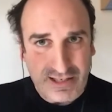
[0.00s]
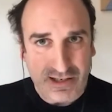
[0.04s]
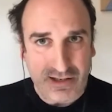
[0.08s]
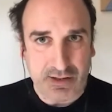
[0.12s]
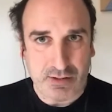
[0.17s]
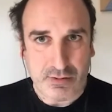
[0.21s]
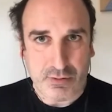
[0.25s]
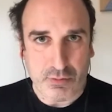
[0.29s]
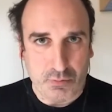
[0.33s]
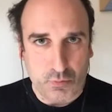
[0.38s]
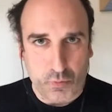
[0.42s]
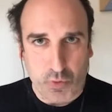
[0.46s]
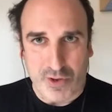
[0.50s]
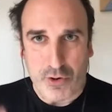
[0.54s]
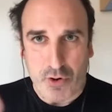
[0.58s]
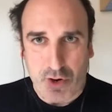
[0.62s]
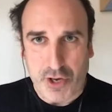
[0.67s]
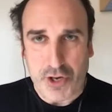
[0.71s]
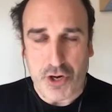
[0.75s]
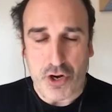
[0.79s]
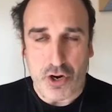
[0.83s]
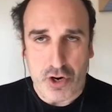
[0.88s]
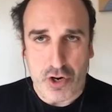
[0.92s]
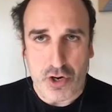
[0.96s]
when you're a
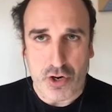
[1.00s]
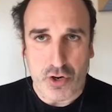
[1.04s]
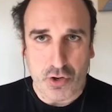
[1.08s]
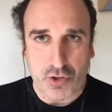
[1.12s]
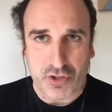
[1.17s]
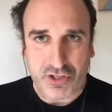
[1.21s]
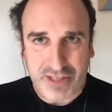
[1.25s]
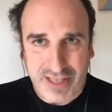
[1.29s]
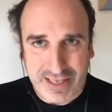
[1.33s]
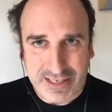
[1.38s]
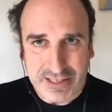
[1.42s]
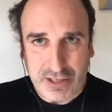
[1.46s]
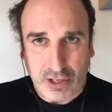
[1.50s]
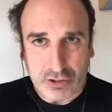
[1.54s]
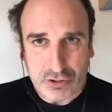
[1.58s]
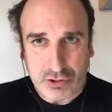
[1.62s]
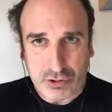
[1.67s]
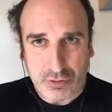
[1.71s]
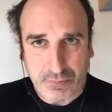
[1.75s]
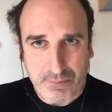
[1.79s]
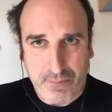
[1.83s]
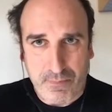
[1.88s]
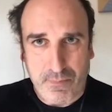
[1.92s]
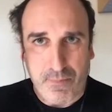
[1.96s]
young nurse, that's
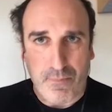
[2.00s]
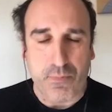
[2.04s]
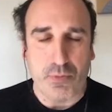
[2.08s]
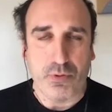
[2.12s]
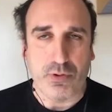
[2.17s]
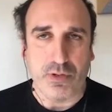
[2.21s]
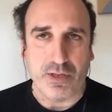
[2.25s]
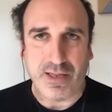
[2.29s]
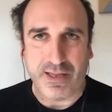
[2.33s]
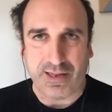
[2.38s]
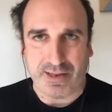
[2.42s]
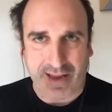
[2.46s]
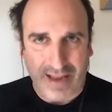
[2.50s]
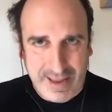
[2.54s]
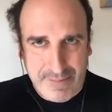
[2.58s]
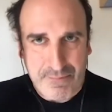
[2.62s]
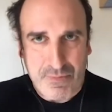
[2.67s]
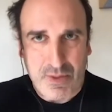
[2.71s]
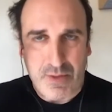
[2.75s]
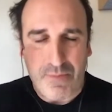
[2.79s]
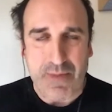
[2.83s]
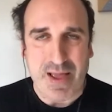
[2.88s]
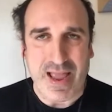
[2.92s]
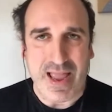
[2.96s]
also
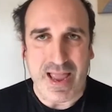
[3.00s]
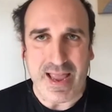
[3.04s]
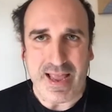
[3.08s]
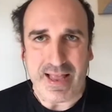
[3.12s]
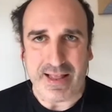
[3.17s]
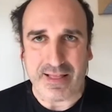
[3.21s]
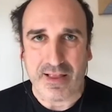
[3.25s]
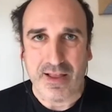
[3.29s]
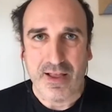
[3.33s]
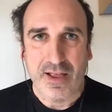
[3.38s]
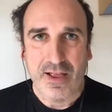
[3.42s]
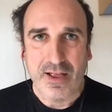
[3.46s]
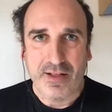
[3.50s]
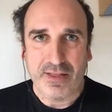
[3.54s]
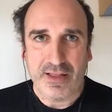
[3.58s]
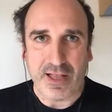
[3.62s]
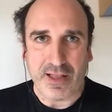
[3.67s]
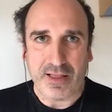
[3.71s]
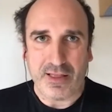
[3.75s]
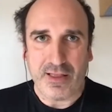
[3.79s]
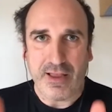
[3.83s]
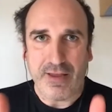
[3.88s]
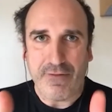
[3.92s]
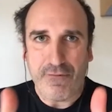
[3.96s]
kept in my head.
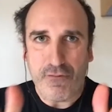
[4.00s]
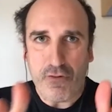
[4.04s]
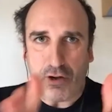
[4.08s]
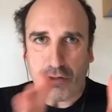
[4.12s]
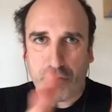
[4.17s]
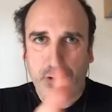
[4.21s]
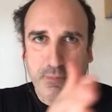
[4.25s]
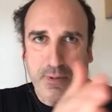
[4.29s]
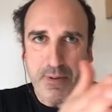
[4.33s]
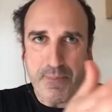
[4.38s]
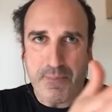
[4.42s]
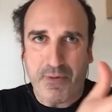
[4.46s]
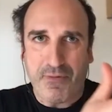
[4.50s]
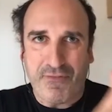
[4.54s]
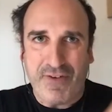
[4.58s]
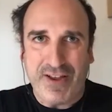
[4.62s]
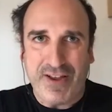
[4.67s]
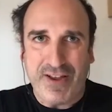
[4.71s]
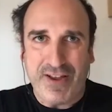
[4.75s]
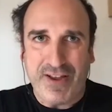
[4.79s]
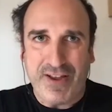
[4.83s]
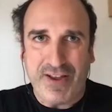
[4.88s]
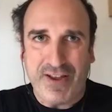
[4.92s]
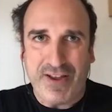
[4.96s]
That if you have to be
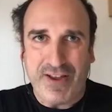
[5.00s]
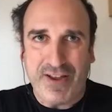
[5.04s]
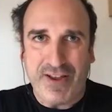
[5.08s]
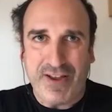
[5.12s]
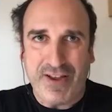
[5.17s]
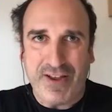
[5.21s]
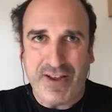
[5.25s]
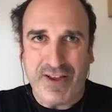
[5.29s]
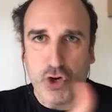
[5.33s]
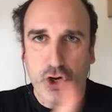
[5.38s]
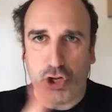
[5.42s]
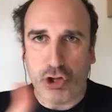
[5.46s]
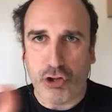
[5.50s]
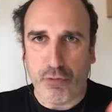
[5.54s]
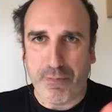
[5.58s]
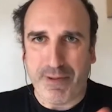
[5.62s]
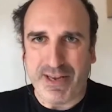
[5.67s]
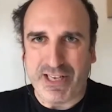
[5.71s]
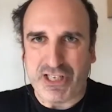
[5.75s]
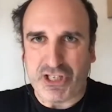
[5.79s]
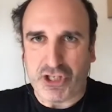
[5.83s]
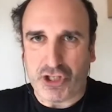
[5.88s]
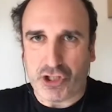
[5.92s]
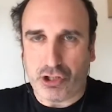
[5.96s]
professional, you need
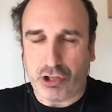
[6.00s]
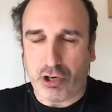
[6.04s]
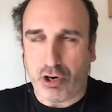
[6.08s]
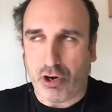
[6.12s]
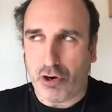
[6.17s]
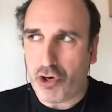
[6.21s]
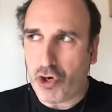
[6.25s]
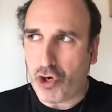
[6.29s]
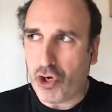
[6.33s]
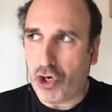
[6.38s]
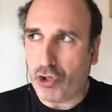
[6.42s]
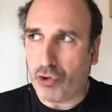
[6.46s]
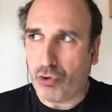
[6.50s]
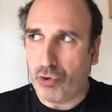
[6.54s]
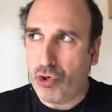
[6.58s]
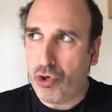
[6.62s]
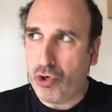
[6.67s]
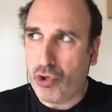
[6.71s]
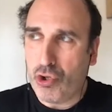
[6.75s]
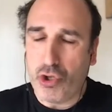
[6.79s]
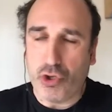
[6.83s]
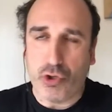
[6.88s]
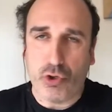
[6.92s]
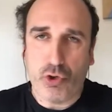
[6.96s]
to be strong.
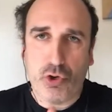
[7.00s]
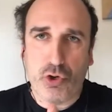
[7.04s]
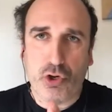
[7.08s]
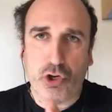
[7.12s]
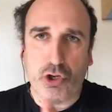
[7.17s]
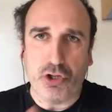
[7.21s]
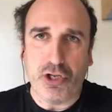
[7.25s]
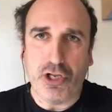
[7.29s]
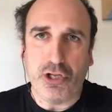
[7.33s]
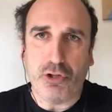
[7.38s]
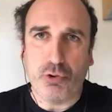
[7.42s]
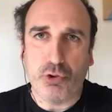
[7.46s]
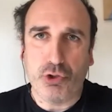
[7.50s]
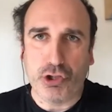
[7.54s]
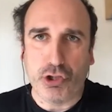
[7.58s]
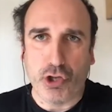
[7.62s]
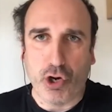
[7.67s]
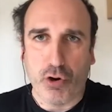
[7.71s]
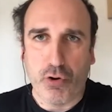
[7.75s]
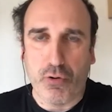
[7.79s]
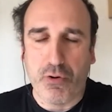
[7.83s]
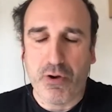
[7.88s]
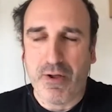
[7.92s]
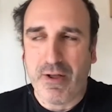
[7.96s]
You don't need to
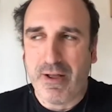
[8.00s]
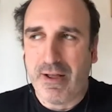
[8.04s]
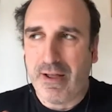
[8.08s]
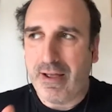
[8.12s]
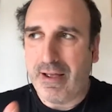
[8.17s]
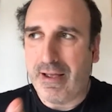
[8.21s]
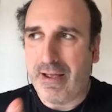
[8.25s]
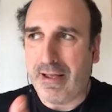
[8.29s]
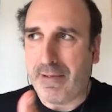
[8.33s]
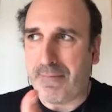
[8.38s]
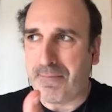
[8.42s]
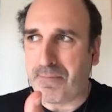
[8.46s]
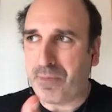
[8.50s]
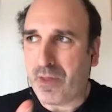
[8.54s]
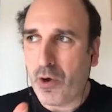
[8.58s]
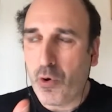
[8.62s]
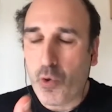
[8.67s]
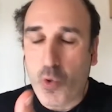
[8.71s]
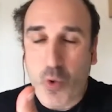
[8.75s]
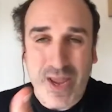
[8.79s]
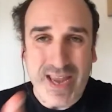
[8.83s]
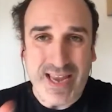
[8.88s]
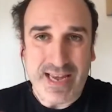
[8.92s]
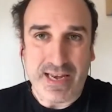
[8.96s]
show
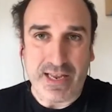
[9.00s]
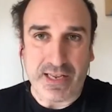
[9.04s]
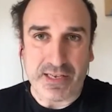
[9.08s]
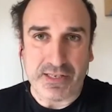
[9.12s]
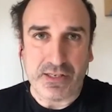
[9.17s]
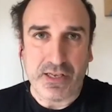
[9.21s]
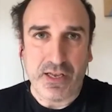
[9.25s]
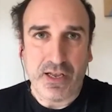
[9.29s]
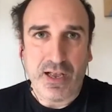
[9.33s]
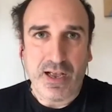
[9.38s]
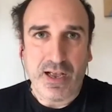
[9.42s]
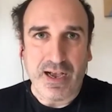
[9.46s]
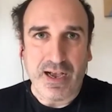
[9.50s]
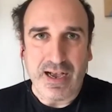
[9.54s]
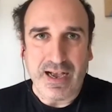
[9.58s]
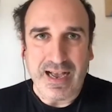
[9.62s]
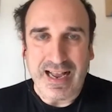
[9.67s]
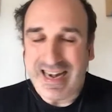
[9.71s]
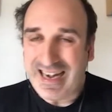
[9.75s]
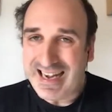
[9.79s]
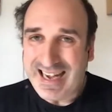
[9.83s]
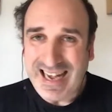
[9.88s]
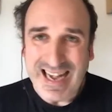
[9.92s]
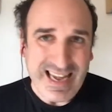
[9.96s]
weakness.
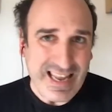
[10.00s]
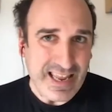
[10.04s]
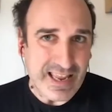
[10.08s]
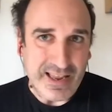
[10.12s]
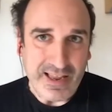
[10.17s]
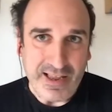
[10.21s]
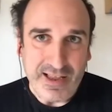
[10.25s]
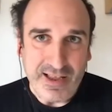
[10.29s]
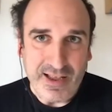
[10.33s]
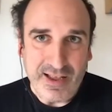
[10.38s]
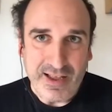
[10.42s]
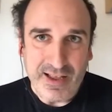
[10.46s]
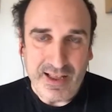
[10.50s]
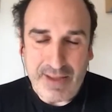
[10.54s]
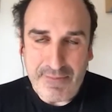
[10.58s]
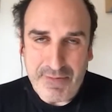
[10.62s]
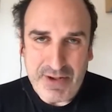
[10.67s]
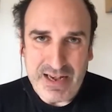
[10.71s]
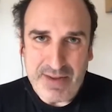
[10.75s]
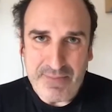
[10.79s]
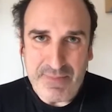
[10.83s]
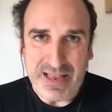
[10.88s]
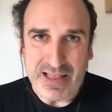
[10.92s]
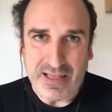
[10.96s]
And really,
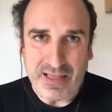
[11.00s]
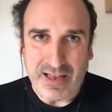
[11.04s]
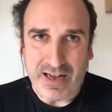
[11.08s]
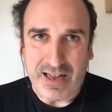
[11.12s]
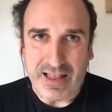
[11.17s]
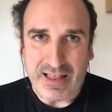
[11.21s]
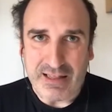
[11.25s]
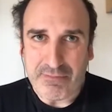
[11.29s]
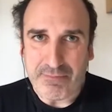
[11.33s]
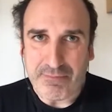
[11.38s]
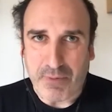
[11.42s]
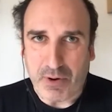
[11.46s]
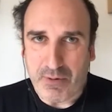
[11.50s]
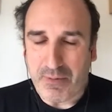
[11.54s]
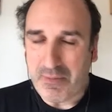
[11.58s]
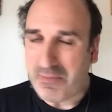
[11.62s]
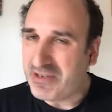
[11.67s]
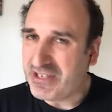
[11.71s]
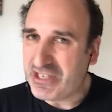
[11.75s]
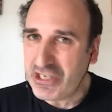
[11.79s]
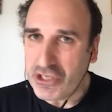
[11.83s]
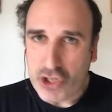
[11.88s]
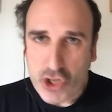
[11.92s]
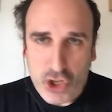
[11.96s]
having a mental health problem
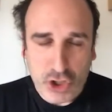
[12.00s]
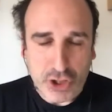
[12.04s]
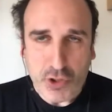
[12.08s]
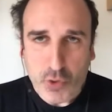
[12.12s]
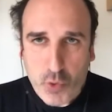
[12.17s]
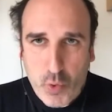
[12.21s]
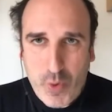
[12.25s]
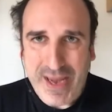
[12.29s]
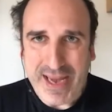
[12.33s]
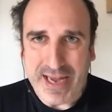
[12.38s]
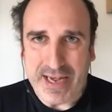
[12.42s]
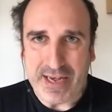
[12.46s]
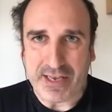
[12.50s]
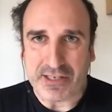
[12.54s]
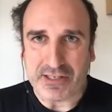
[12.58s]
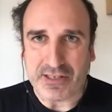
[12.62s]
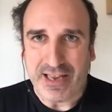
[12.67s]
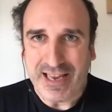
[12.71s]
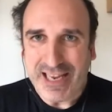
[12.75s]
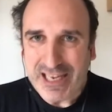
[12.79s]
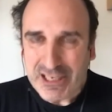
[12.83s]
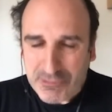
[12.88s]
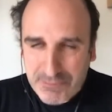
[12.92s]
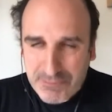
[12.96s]
is not a weakness.
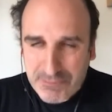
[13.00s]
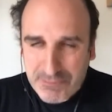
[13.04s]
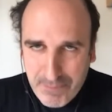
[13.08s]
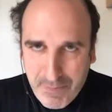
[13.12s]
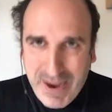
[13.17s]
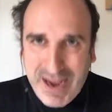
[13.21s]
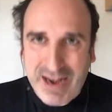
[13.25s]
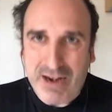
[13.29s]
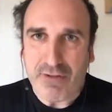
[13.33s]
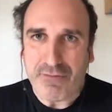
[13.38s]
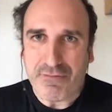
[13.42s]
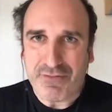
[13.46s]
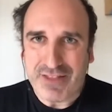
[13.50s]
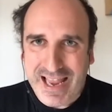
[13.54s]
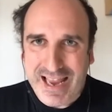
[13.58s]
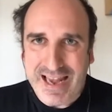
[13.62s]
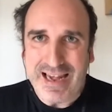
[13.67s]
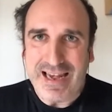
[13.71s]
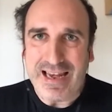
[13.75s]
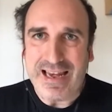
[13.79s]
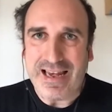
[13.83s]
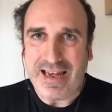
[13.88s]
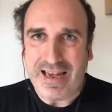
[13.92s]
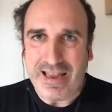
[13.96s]
It's part of
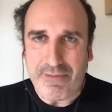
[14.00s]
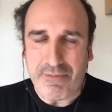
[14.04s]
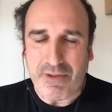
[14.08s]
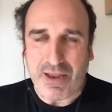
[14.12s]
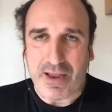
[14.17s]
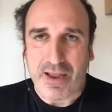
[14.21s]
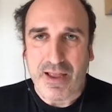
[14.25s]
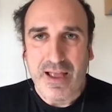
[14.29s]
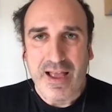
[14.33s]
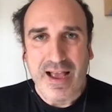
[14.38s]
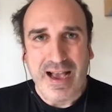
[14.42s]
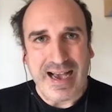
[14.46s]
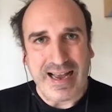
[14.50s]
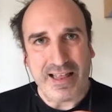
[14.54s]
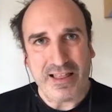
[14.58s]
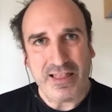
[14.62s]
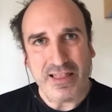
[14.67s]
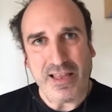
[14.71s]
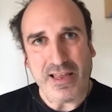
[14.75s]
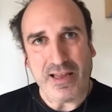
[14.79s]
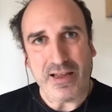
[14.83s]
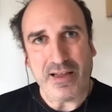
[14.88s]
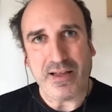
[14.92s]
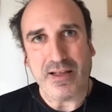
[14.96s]
daily living. And I
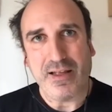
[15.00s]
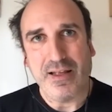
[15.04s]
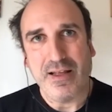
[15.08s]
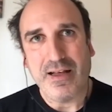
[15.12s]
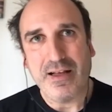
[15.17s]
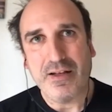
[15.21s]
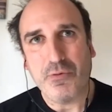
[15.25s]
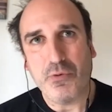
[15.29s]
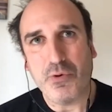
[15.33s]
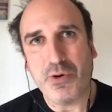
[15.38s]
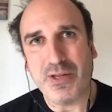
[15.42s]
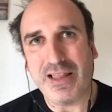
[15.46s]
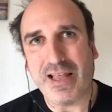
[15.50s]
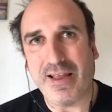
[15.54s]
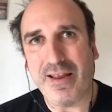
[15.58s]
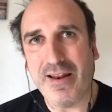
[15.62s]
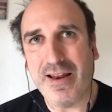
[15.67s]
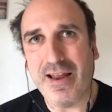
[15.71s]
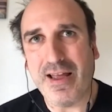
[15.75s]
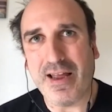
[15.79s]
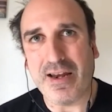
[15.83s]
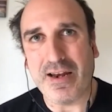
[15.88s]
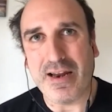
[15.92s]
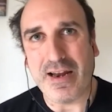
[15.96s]
think what I
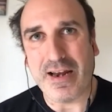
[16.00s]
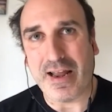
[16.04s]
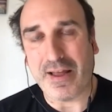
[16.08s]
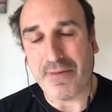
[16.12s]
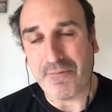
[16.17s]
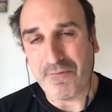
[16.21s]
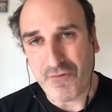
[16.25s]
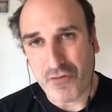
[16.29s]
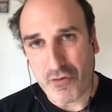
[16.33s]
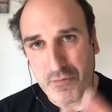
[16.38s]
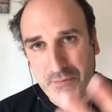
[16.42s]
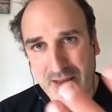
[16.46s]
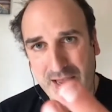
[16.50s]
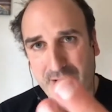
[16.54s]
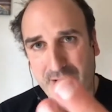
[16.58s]
learned, and for me, I